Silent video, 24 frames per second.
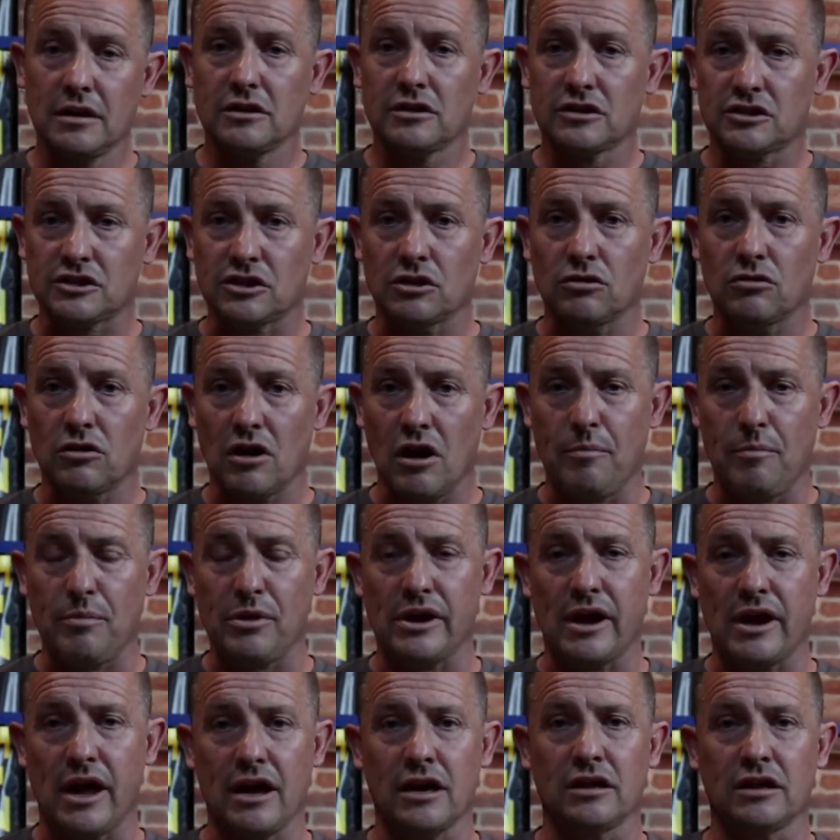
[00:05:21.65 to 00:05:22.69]
So
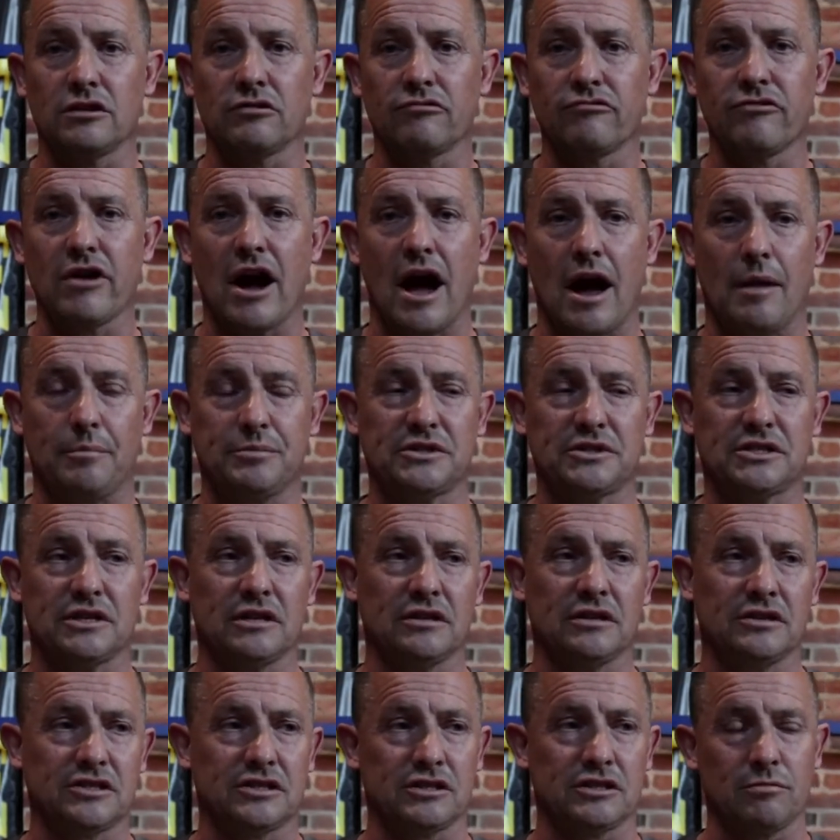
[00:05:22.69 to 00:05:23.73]
applying the wraps
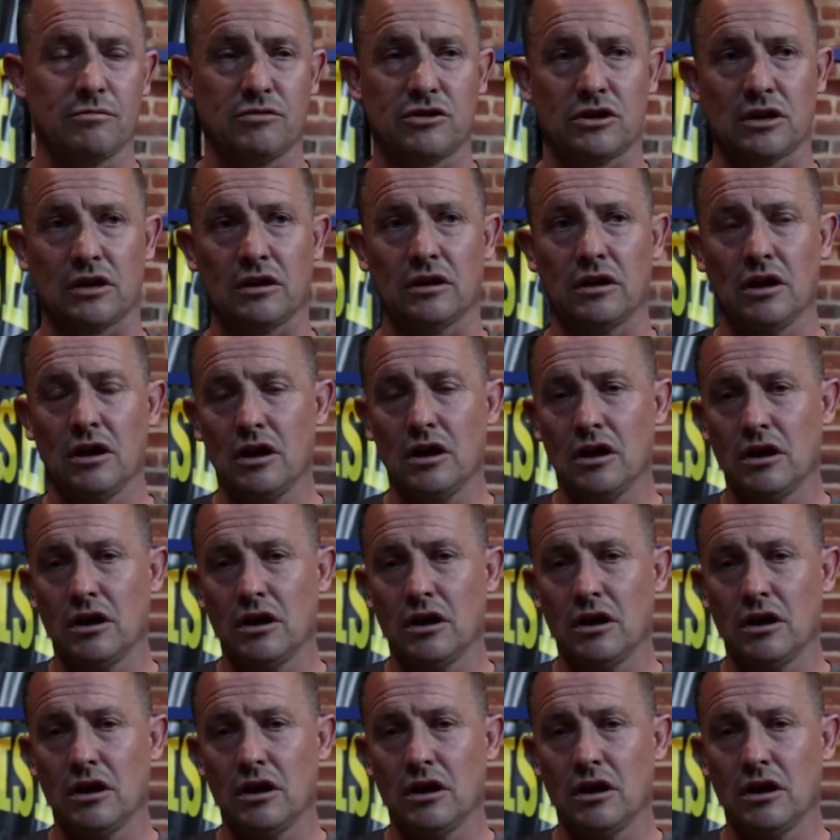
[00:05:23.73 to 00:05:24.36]
is something